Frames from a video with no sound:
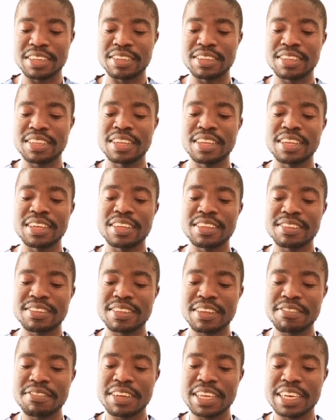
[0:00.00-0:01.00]
is
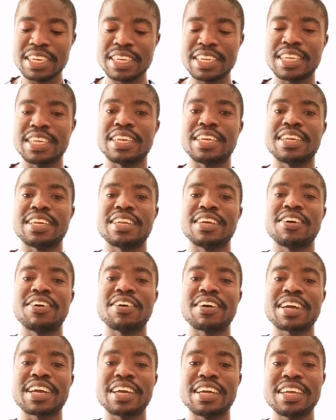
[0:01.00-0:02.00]
17.
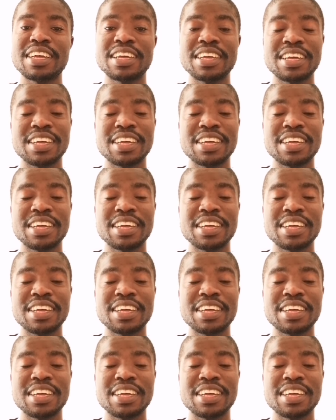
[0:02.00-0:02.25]
Okay?